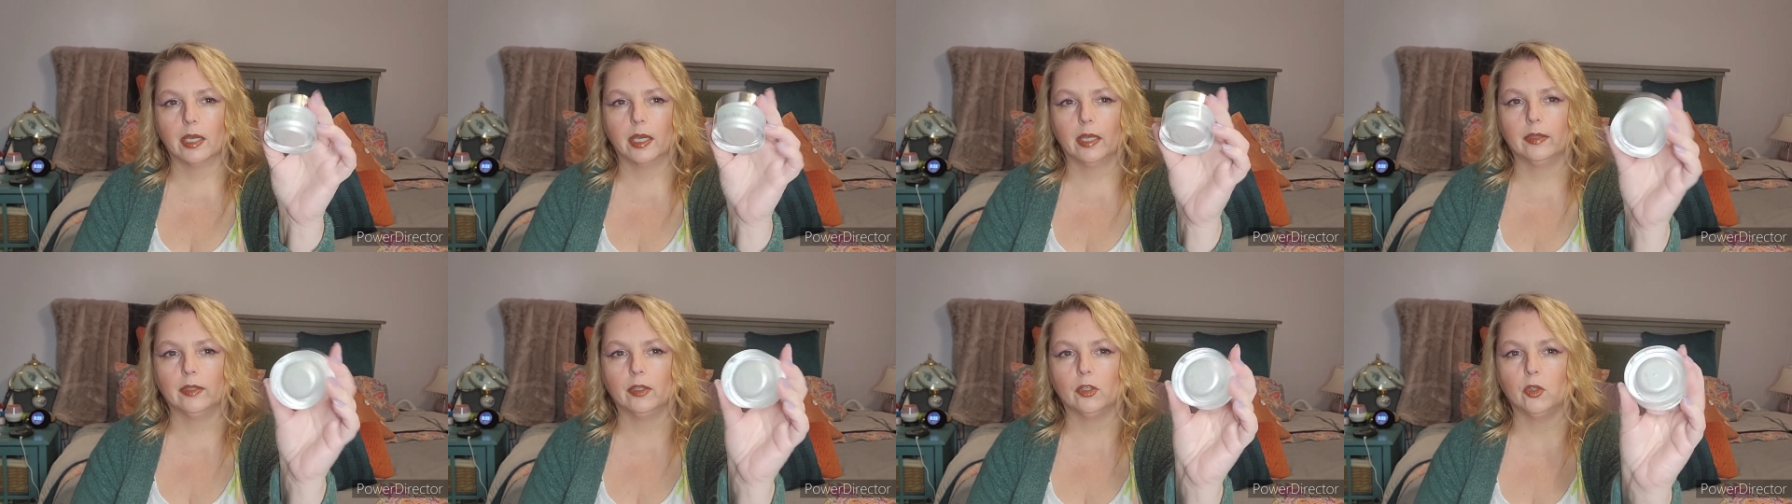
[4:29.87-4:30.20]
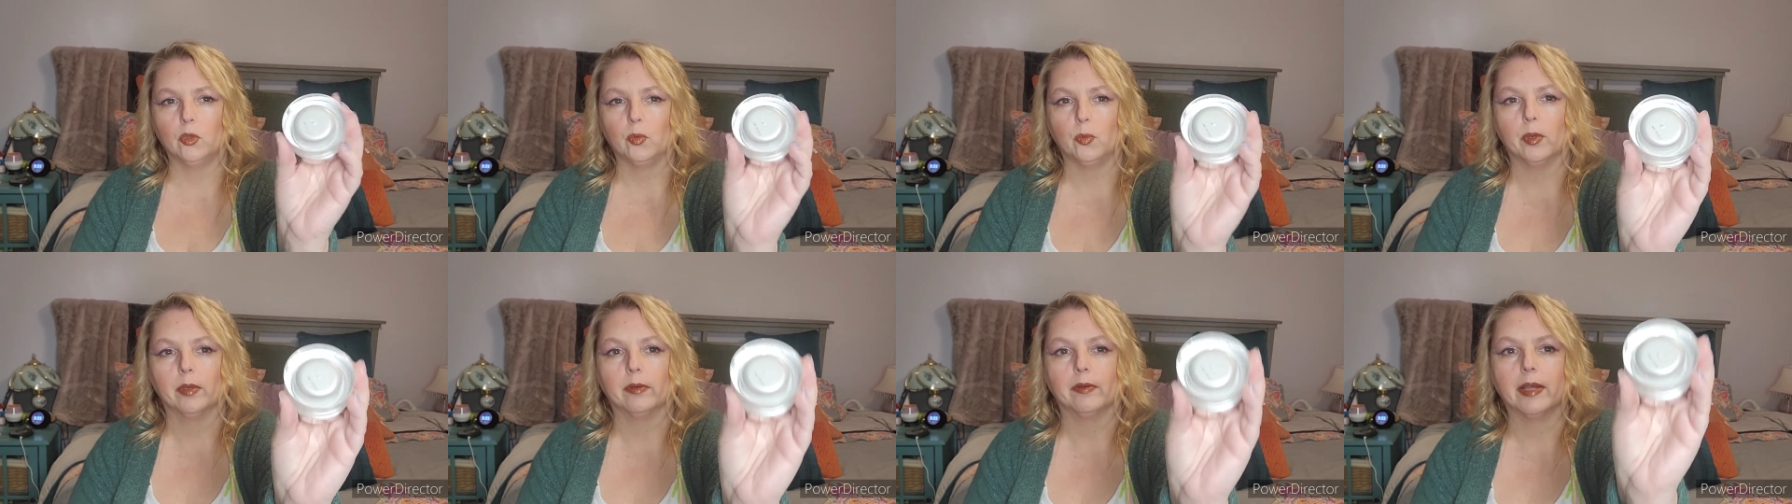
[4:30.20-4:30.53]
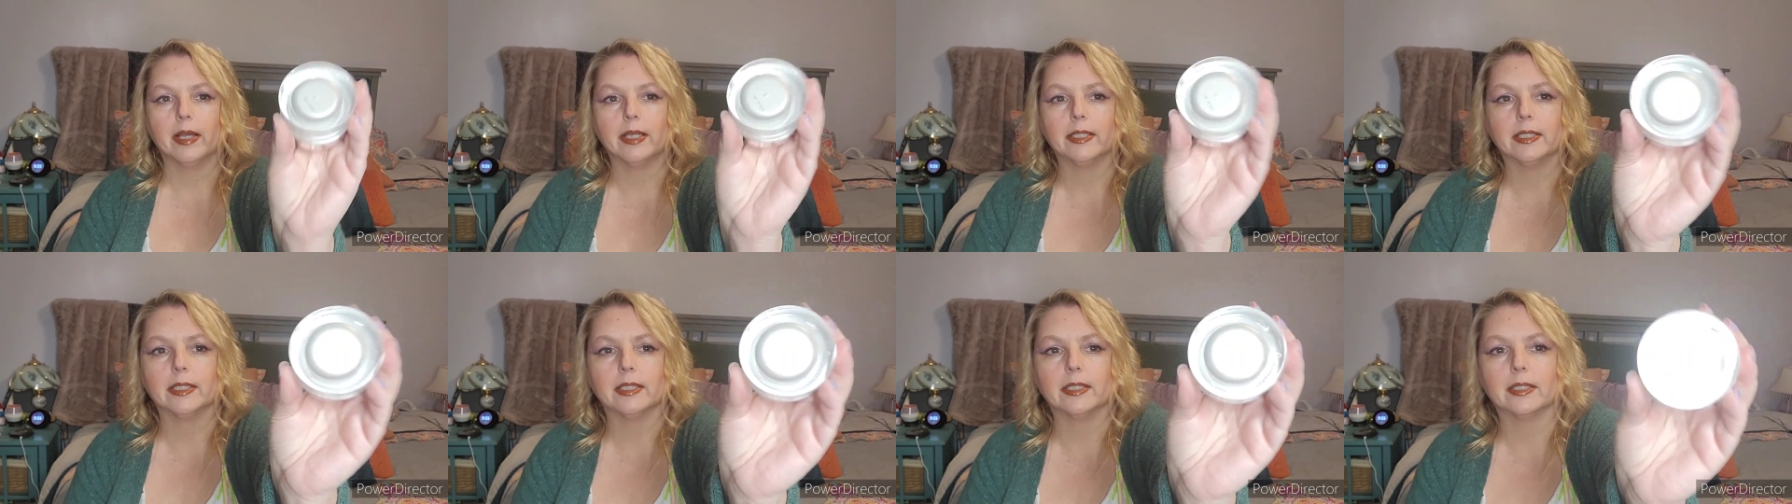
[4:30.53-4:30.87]
and then you
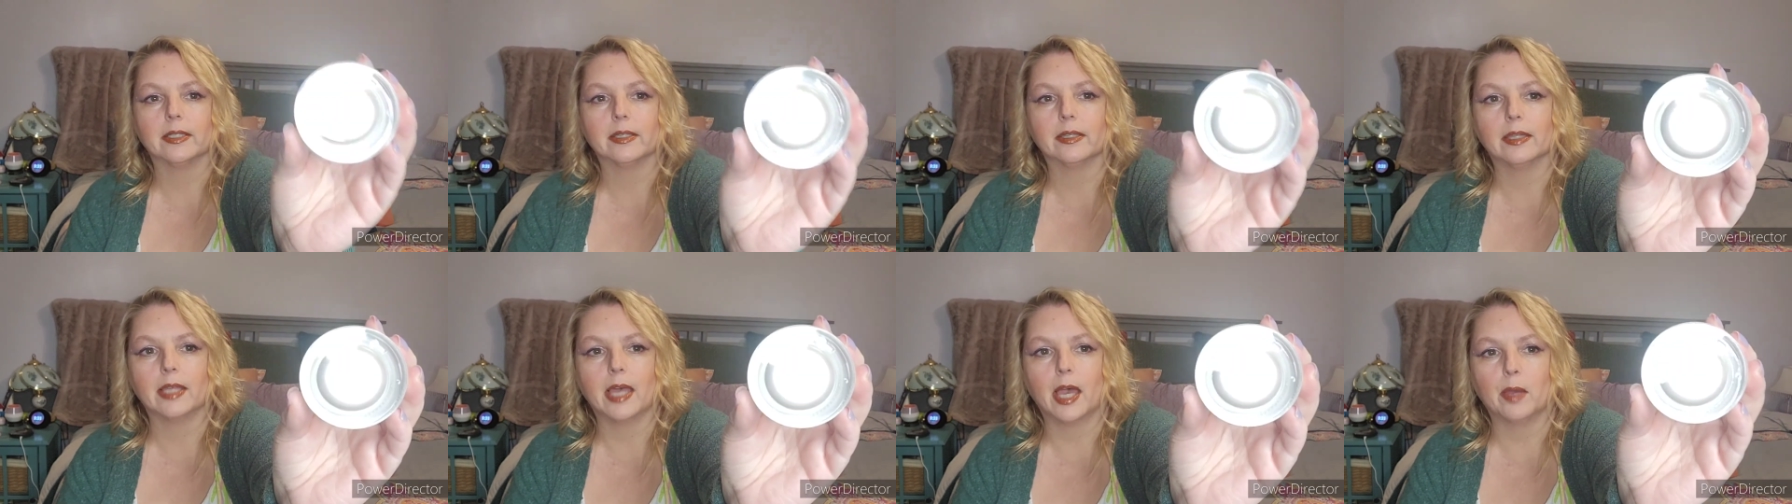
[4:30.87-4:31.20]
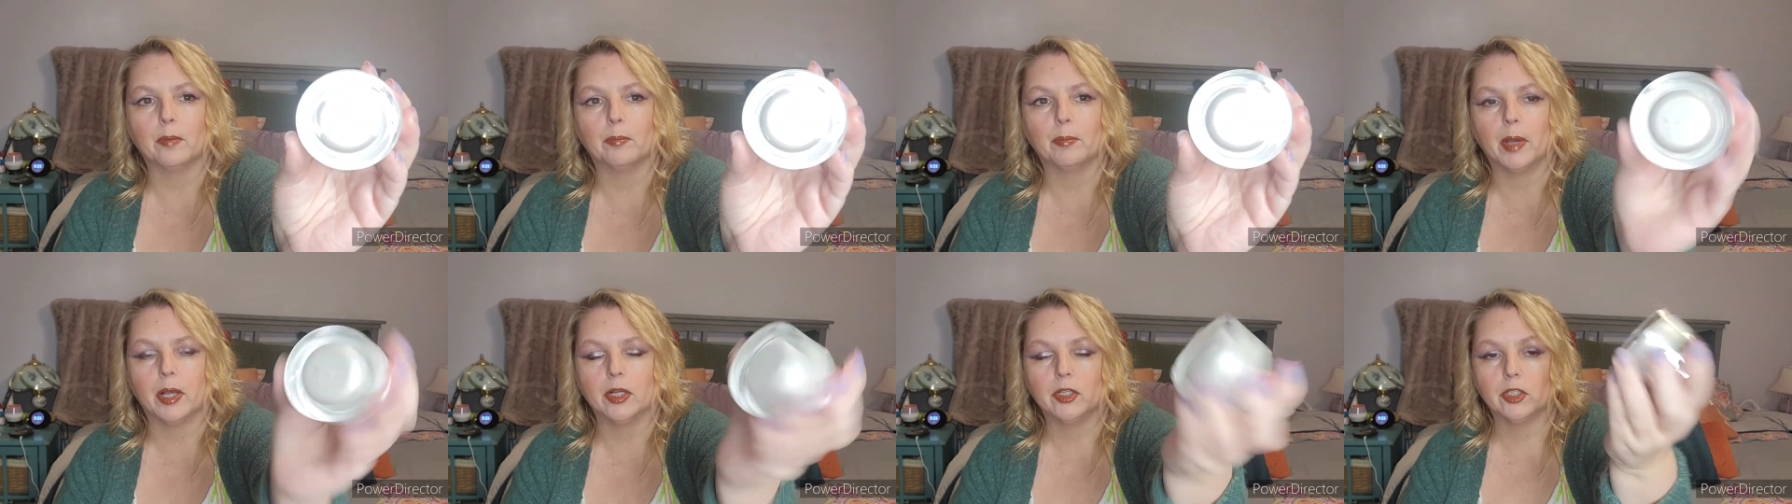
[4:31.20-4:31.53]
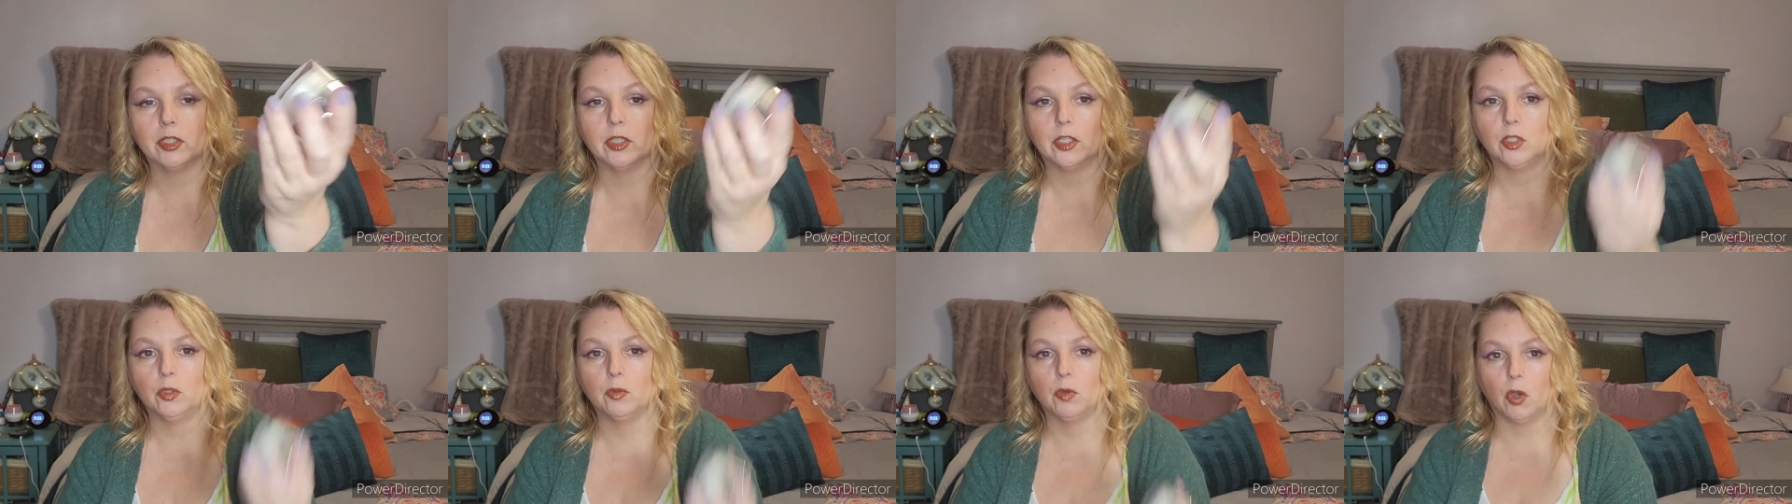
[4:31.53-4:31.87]
realize it's that
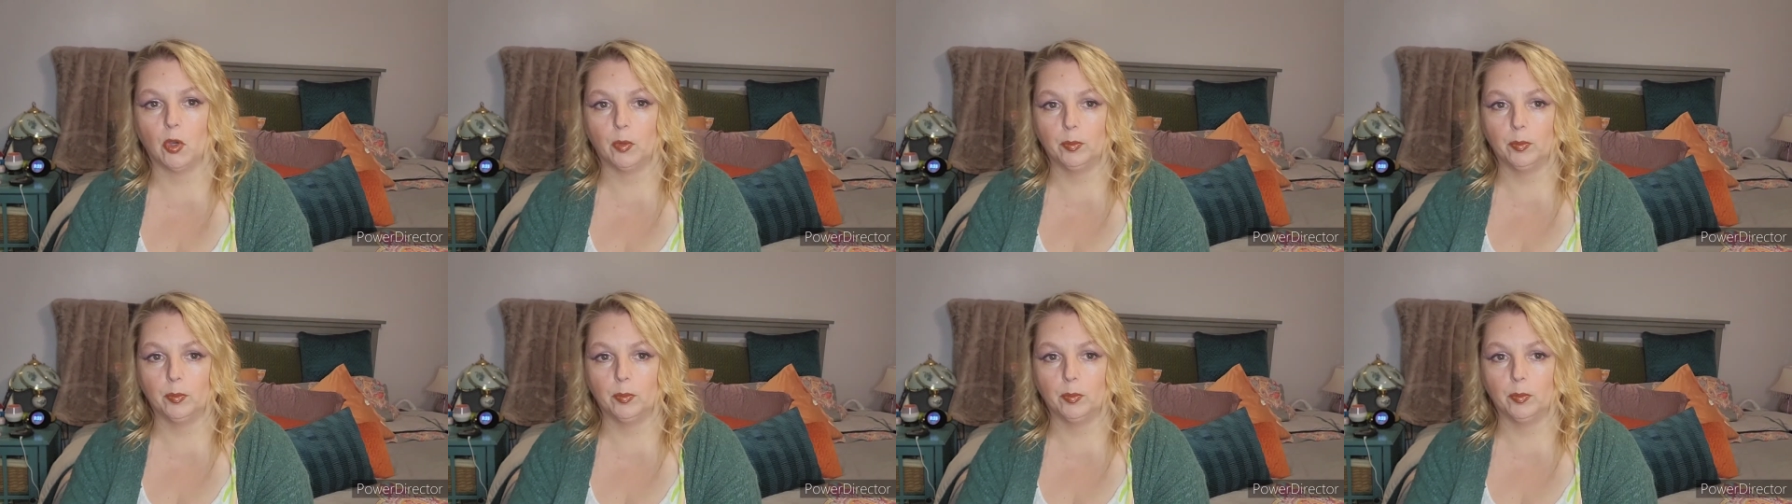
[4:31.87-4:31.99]
much and then you